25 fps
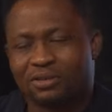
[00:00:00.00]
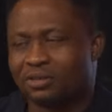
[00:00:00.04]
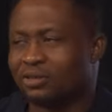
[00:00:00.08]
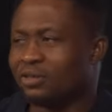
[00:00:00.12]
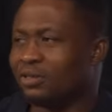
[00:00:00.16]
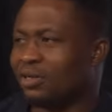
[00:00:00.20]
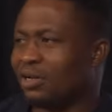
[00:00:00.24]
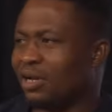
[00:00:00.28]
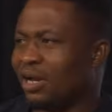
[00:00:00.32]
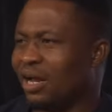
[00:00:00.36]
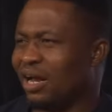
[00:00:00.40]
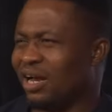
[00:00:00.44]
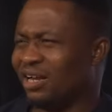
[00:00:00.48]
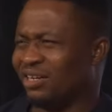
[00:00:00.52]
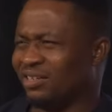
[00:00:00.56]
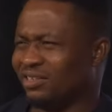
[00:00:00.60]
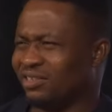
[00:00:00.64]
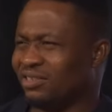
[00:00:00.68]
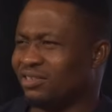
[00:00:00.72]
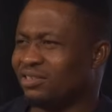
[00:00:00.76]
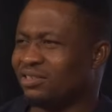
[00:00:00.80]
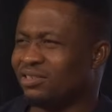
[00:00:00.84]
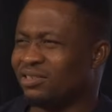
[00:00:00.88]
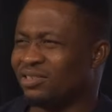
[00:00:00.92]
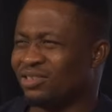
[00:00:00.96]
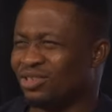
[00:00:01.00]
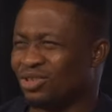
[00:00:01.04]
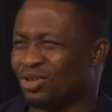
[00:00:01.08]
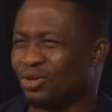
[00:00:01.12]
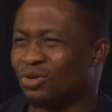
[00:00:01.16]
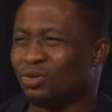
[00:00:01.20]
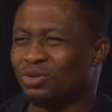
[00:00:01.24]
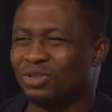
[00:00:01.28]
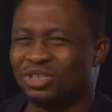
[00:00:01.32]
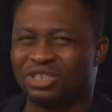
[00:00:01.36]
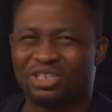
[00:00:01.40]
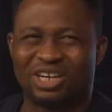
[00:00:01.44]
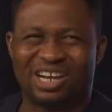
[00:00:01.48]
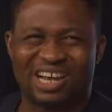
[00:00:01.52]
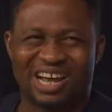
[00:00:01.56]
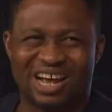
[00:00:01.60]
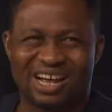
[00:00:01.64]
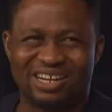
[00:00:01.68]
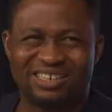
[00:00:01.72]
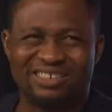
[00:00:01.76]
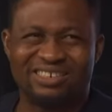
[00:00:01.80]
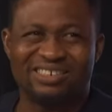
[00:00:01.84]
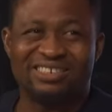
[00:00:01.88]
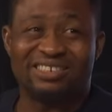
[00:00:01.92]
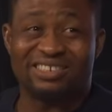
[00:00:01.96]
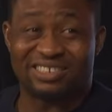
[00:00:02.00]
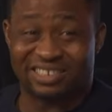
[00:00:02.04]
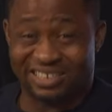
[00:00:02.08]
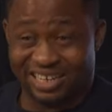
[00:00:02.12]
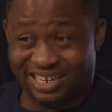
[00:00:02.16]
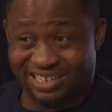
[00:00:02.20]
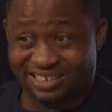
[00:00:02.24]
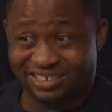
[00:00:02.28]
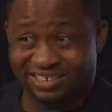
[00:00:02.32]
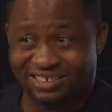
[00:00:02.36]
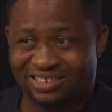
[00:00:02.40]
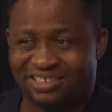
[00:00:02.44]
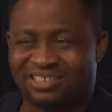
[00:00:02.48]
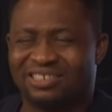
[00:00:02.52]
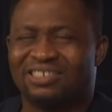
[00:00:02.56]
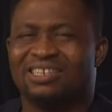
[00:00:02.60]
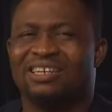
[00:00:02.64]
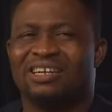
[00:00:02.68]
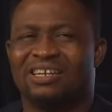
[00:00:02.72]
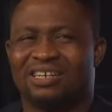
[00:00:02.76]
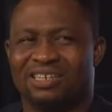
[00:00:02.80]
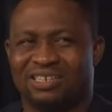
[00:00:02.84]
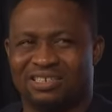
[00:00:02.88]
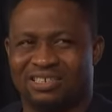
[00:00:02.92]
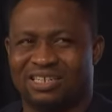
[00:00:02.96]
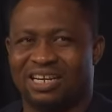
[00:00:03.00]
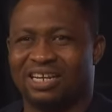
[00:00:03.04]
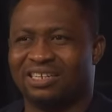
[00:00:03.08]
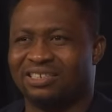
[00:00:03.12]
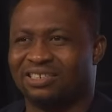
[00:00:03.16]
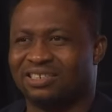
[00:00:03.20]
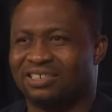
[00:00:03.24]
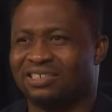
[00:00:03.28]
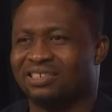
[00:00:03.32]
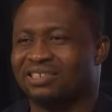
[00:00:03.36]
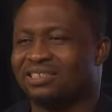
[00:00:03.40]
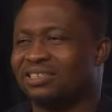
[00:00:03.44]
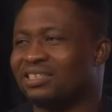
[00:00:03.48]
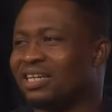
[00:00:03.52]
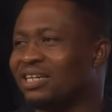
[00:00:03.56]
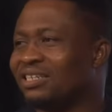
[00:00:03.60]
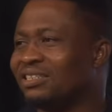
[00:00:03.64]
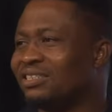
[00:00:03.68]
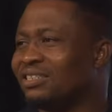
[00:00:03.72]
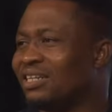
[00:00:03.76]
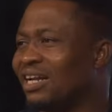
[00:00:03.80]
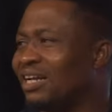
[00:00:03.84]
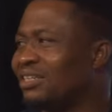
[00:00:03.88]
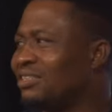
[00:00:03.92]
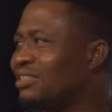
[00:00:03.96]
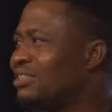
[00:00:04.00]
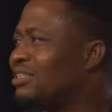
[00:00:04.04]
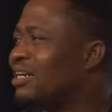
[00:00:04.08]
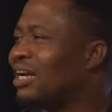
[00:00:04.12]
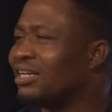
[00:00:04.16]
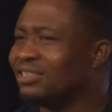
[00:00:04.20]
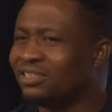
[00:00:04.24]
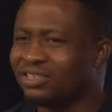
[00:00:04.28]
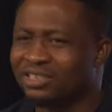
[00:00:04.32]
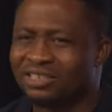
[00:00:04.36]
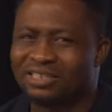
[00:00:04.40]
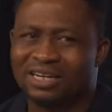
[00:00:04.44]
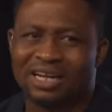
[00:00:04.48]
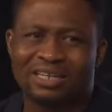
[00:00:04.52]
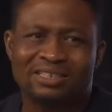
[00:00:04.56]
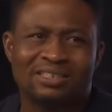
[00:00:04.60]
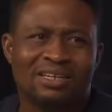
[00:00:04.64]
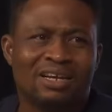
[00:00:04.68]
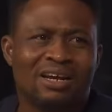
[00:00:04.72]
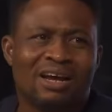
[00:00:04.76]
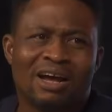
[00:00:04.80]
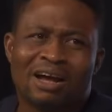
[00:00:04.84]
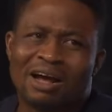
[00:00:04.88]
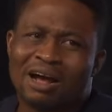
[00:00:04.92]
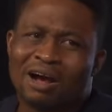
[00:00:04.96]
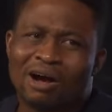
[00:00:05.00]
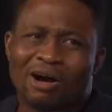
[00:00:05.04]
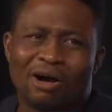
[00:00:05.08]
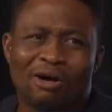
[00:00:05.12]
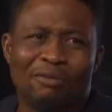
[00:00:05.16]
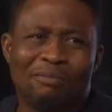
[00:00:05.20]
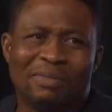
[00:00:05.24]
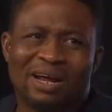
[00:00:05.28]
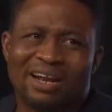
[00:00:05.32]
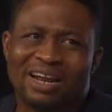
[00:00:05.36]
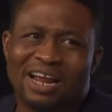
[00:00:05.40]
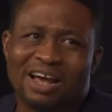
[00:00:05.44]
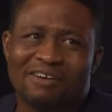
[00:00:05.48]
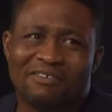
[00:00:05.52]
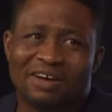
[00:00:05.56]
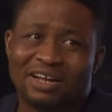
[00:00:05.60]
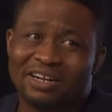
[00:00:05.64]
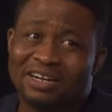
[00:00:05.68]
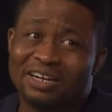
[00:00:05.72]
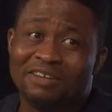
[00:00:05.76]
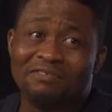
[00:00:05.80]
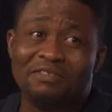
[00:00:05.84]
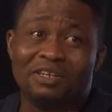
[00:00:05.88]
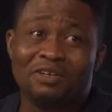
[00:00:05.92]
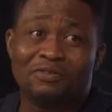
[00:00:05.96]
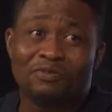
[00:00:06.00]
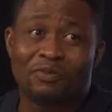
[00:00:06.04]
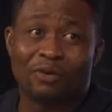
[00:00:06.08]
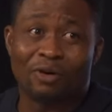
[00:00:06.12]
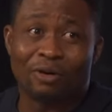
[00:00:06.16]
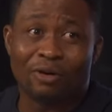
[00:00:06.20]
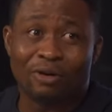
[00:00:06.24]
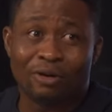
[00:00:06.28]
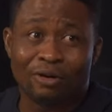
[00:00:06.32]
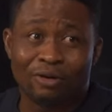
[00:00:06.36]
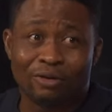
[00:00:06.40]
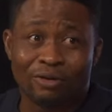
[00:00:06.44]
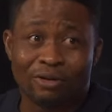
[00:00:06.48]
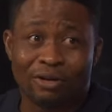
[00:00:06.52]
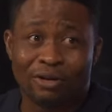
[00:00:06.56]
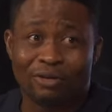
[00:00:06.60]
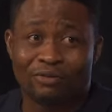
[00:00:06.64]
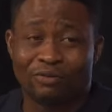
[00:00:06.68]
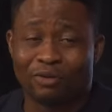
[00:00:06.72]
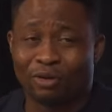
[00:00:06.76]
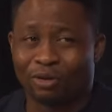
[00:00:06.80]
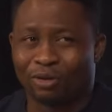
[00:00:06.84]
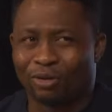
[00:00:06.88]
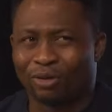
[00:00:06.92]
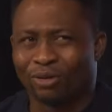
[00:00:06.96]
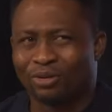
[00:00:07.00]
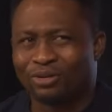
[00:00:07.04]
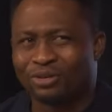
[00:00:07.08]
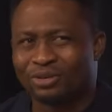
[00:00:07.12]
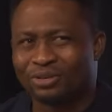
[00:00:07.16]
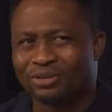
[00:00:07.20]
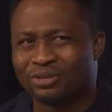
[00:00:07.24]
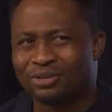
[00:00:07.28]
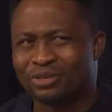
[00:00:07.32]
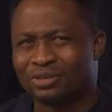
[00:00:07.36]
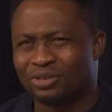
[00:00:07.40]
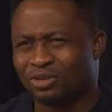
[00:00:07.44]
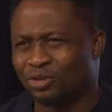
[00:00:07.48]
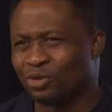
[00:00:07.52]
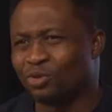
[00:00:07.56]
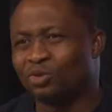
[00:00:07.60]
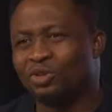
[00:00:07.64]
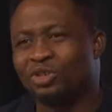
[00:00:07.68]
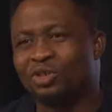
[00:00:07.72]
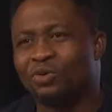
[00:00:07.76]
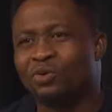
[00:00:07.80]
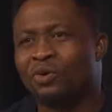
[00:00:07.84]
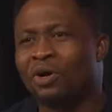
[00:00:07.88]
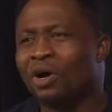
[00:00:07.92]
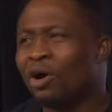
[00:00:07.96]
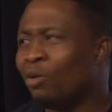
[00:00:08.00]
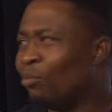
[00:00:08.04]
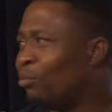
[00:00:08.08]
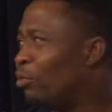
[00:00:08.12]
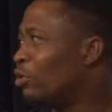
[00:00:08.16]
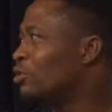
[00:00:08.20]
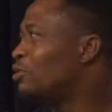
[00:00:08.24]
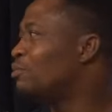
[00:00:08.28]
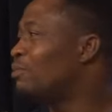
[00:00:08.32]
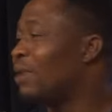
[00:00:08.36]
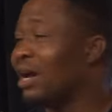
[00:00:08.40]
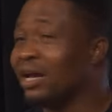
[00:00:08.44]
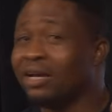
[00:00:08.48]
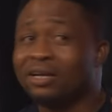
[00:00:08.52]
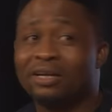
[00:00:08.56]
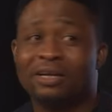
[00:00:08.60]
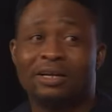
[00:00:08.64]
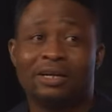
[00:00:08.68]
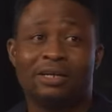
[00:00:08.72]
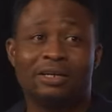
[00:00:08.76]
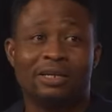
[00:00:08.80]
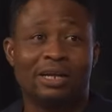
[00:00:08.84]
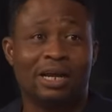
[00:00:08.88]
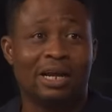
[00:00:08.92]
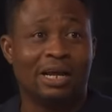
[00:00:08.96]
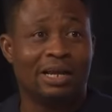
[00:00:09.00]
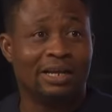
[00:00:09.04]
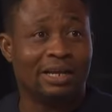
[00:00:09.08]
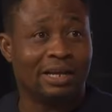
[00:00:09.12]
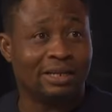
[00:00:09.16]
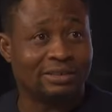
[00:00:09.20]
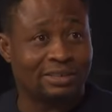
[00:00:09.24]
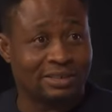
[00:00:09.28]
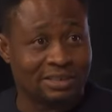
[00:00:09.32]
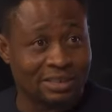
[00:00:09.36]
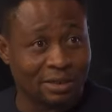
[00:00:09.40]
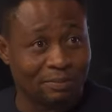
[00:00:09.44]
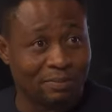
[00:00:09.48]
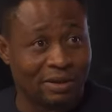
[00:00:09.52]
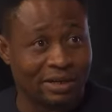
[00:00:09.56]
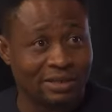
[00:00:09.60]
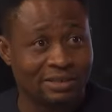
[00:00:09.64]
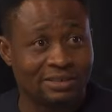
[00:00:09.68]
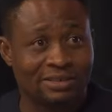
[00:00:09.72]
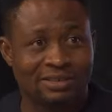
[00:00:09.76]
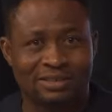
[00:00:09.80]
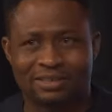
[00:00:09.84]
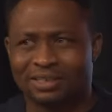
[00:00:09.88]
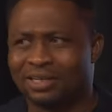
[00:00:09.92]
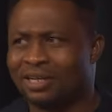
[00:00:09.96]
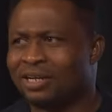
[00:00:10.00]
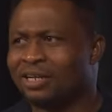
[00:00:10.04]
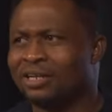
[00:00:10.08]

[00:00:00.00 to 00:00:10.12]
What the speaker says: And so she can sense that she had seen that all my life I lived it for God. So she will, but my siblings, they